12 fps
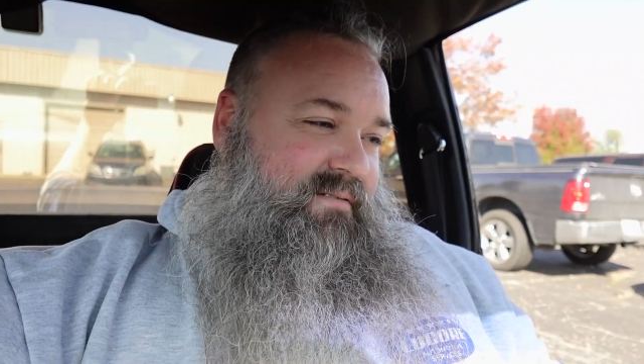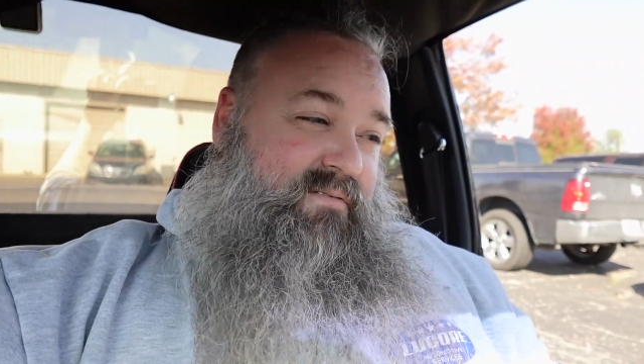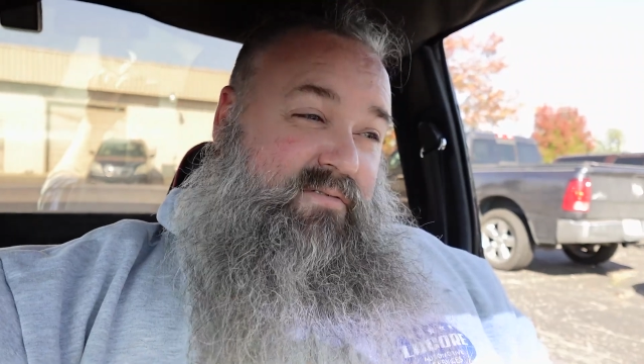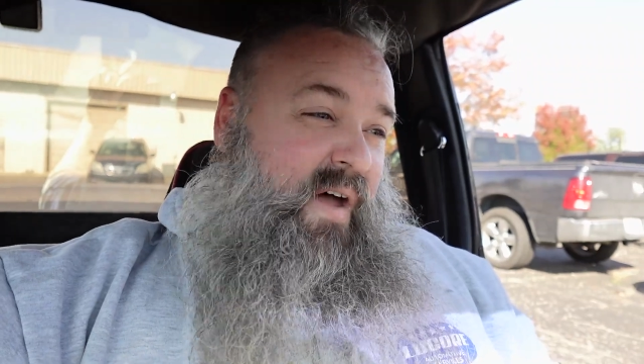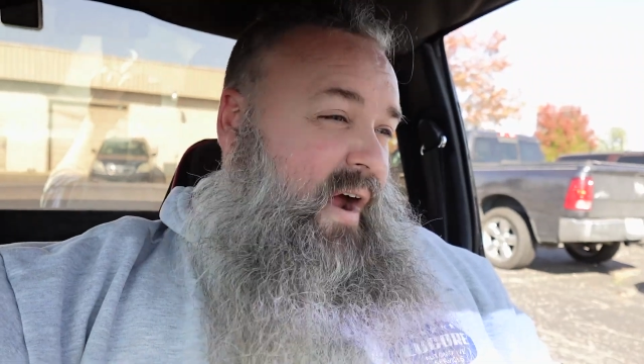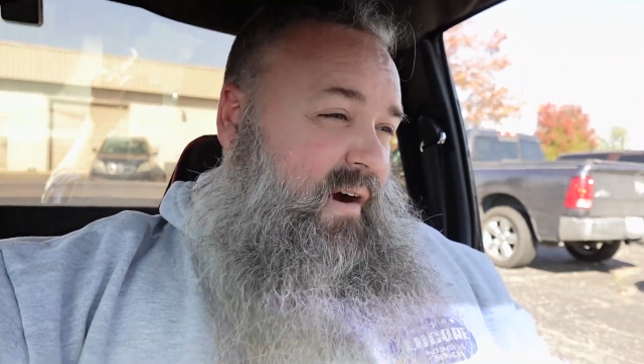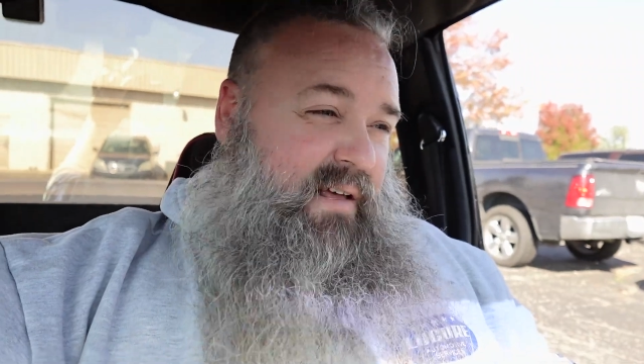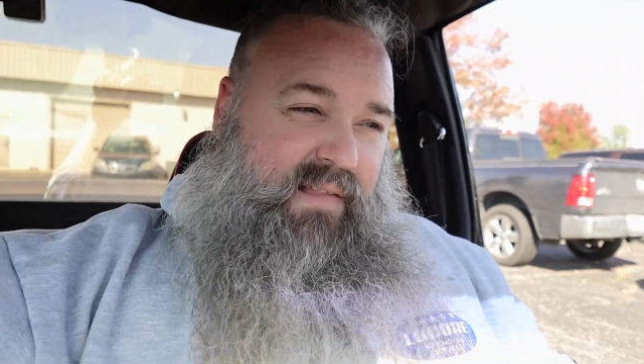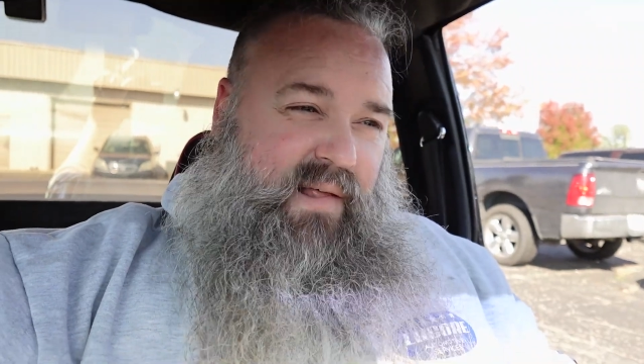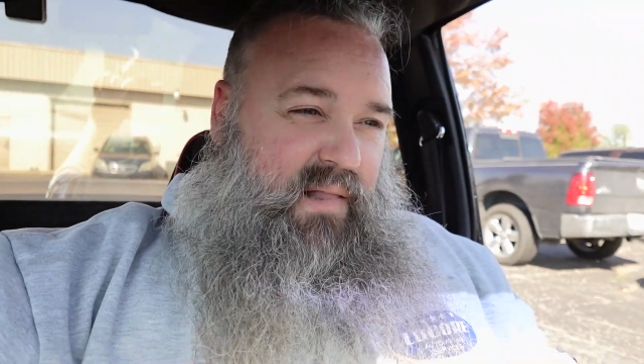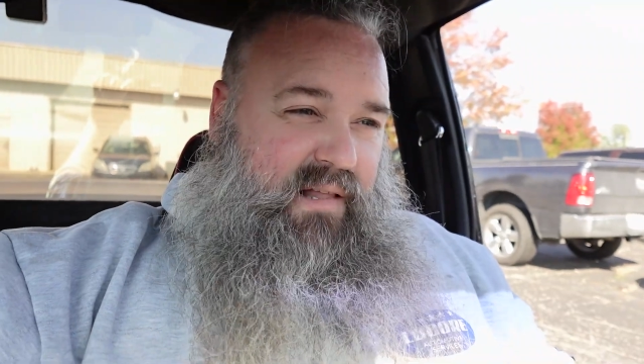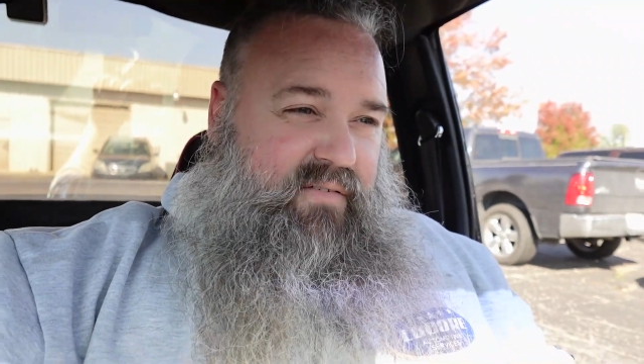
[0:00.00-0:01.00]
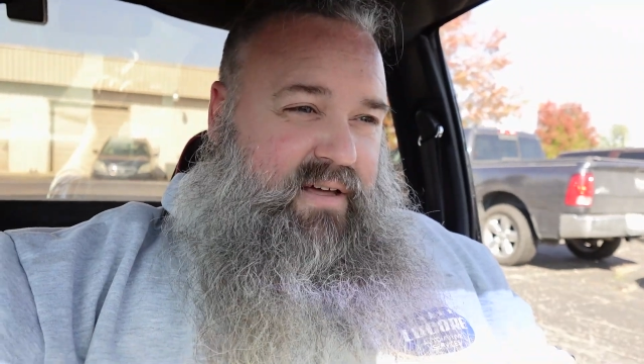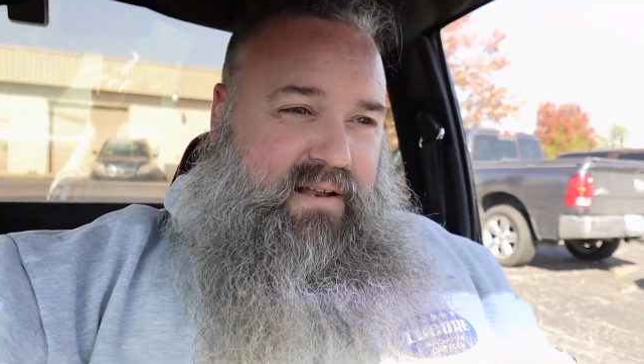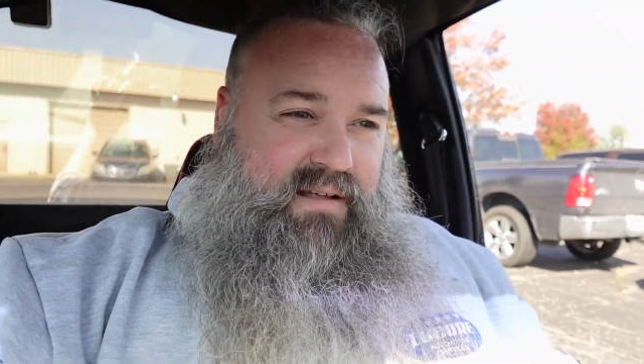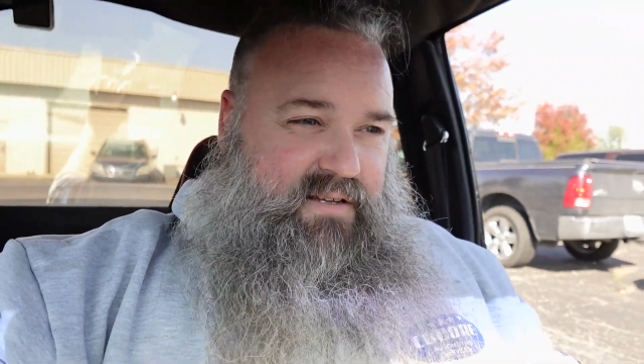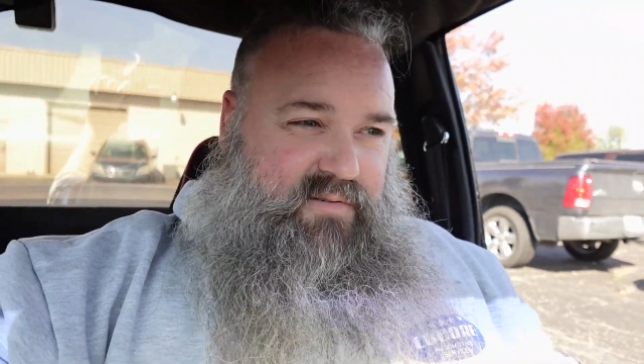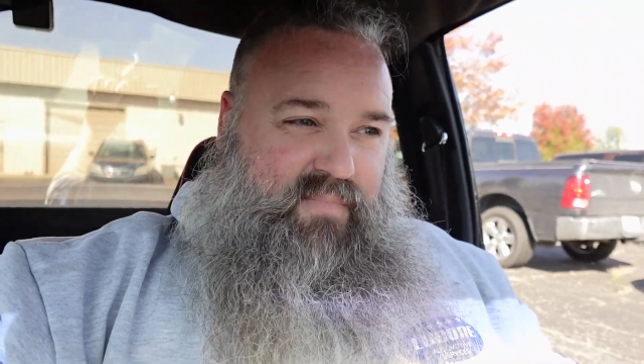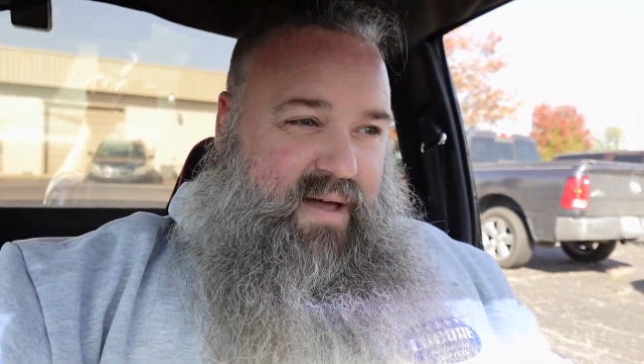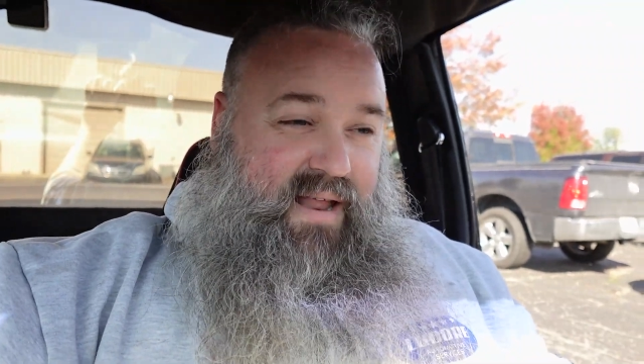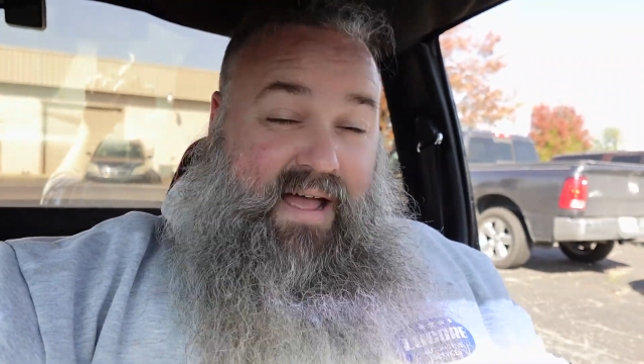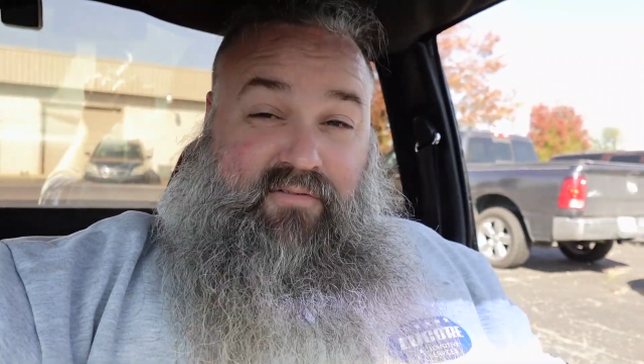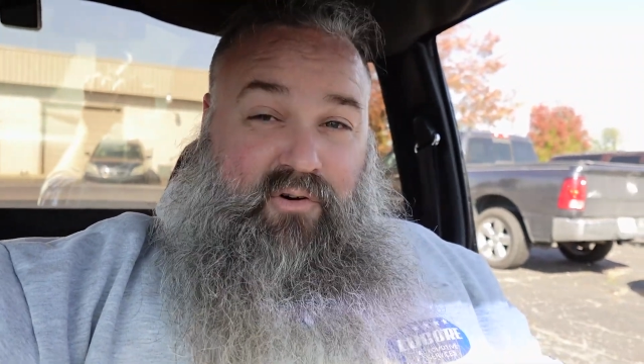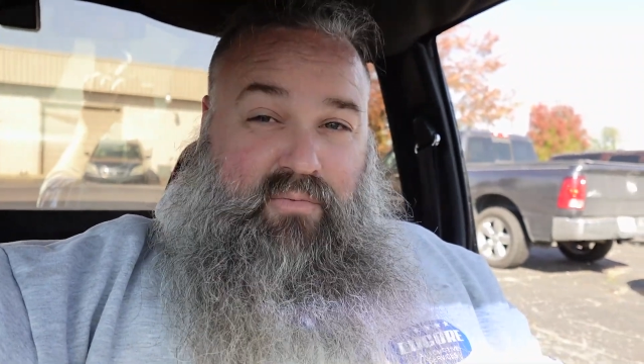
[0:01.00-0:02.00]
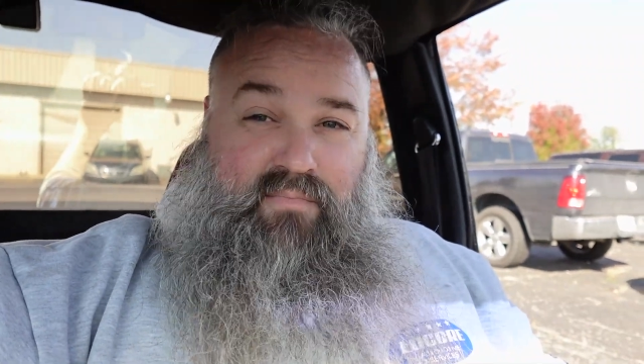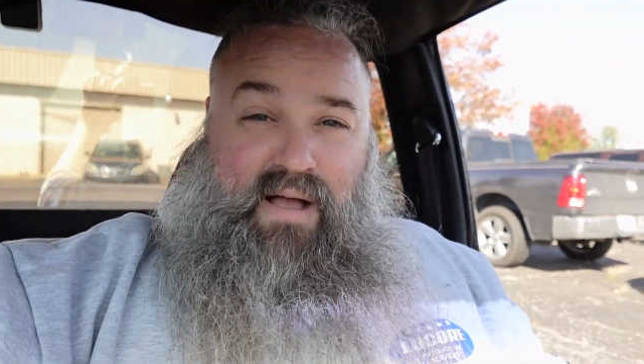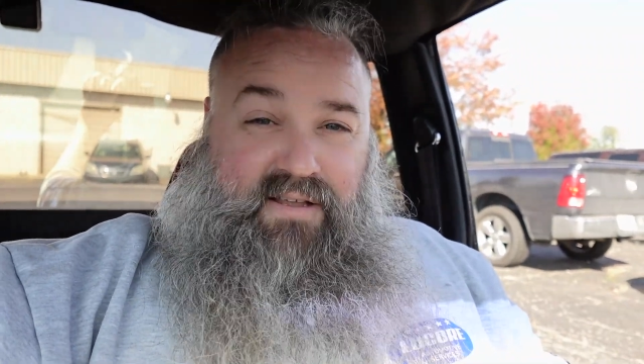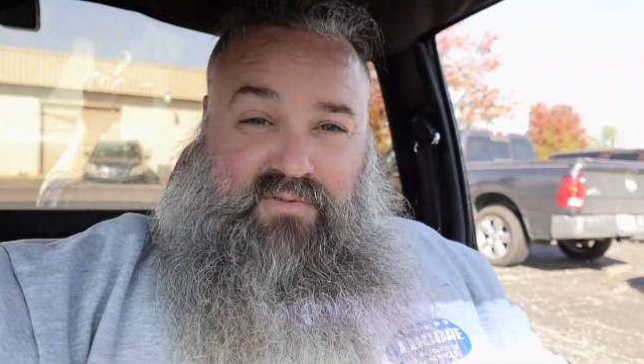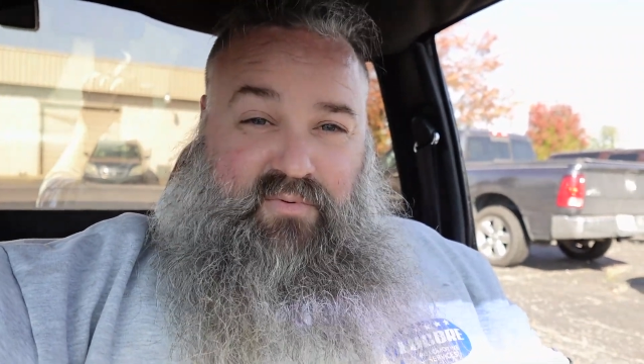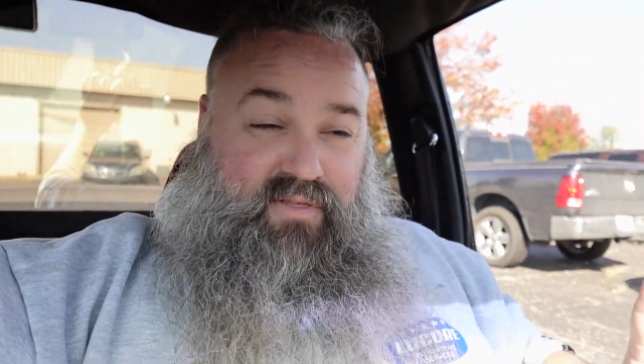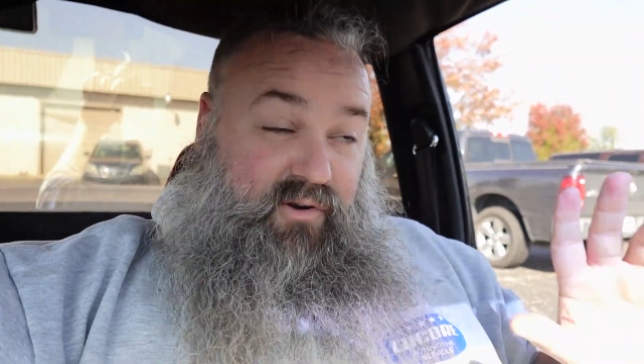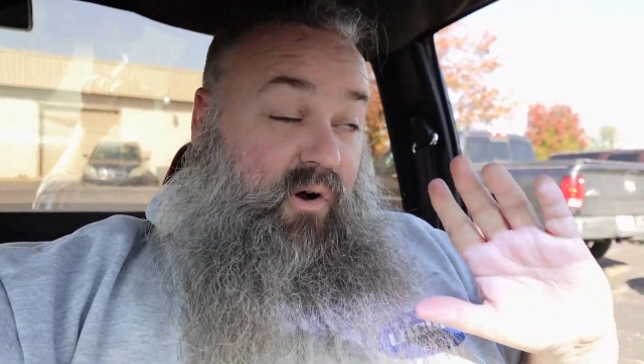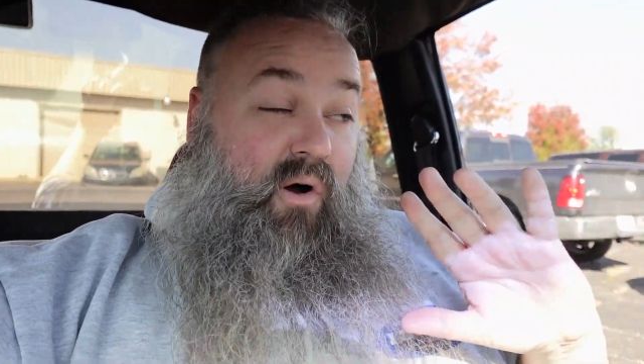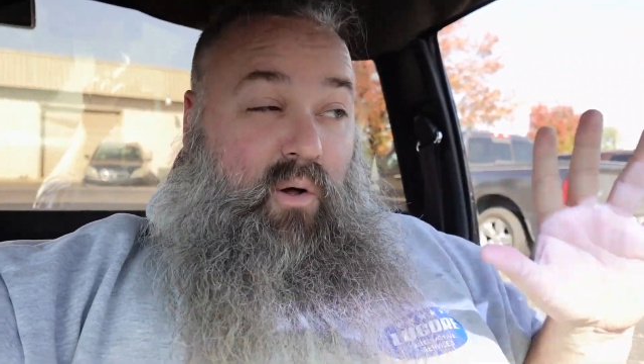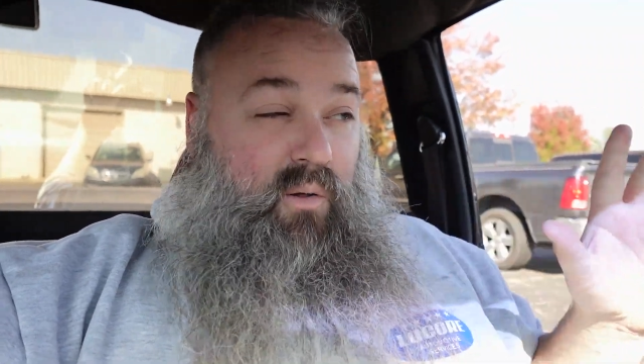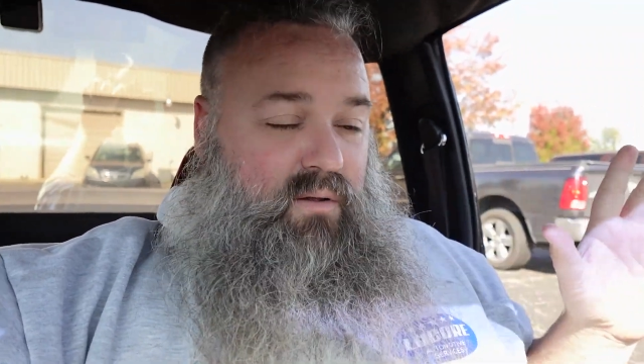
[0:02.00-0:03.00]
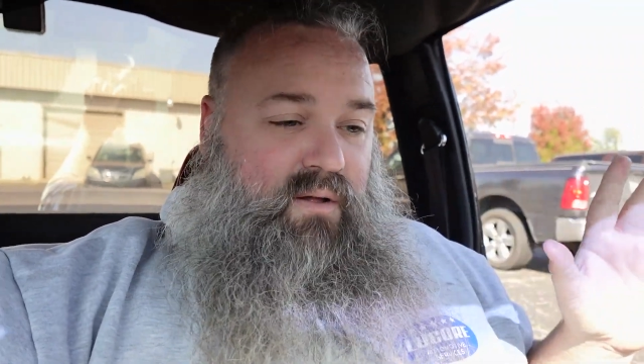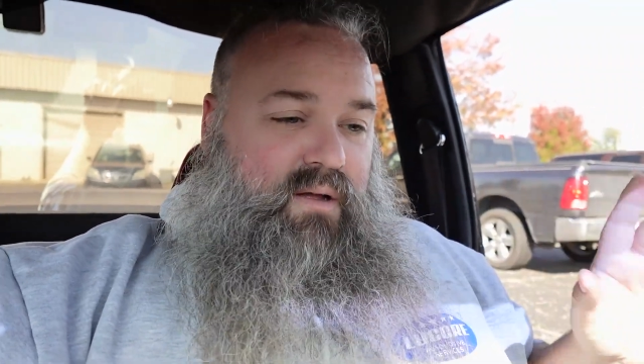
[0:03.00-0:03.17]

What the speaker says: Very little of it has been ever messed with at all.